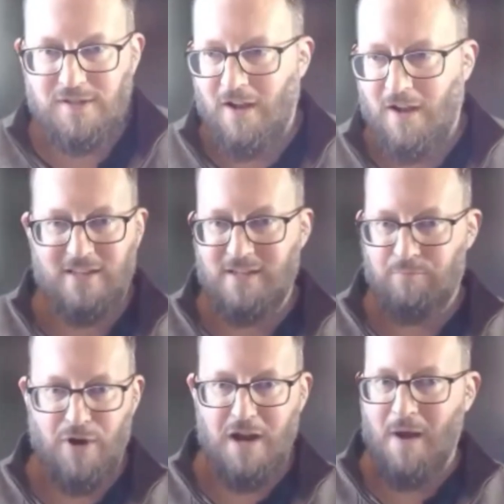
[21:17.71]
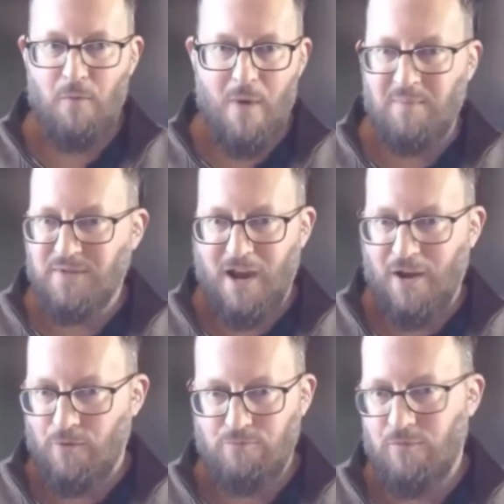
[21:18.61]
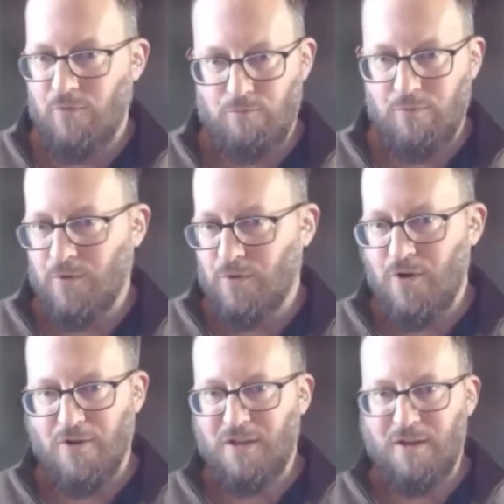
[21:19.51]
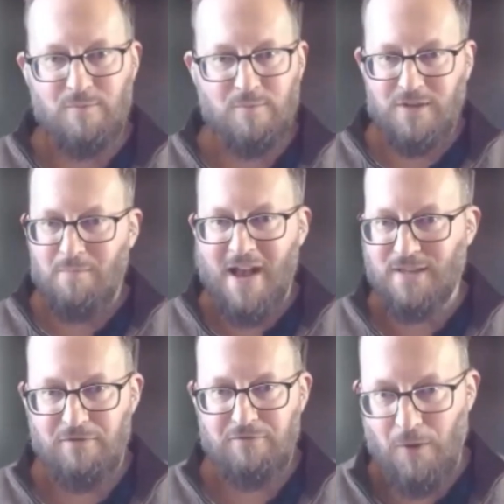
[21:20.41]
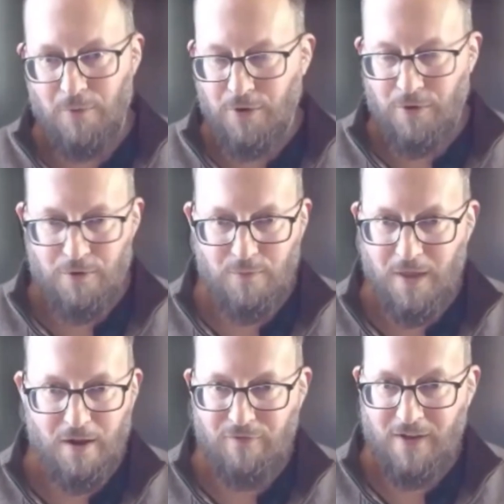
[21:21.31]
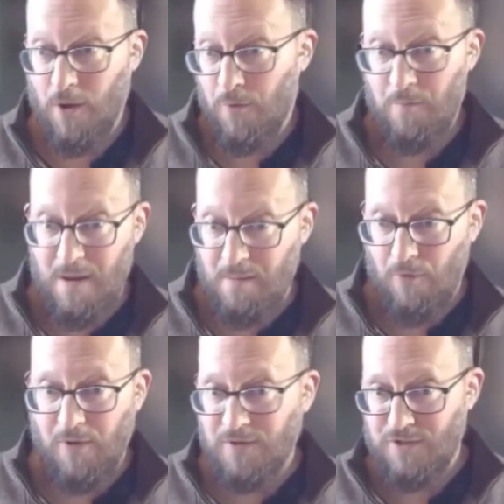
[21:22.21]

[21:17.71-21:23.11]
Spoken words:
It's not like it's breaking my website or causing some massive failure that affects other people.